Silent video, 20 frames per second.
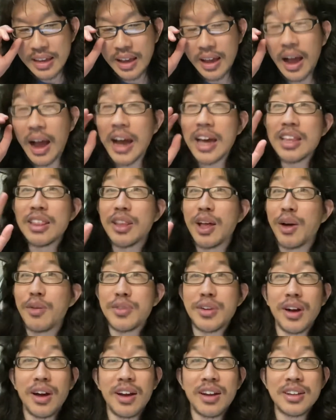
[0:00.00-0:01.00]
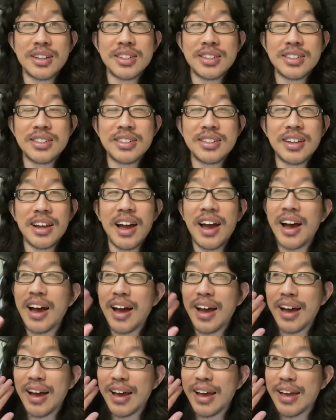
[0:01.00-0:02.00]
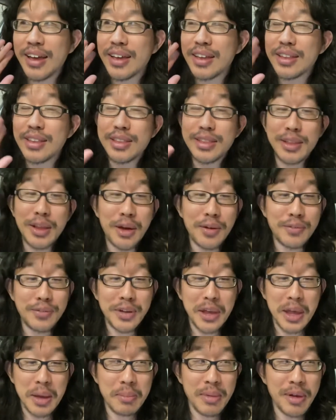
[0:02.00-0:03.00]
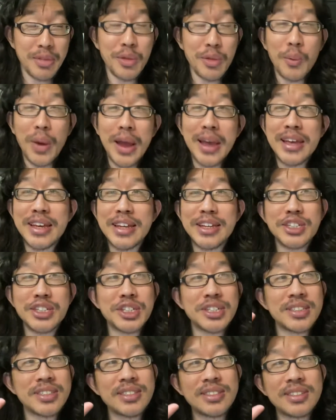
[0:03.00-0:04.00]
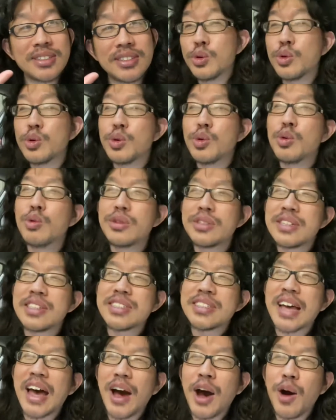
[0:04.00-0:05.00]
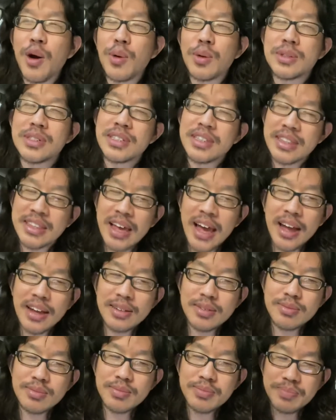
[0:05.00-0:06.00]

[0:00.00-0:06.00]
I love Yash. I love him. And the way he just oozes out that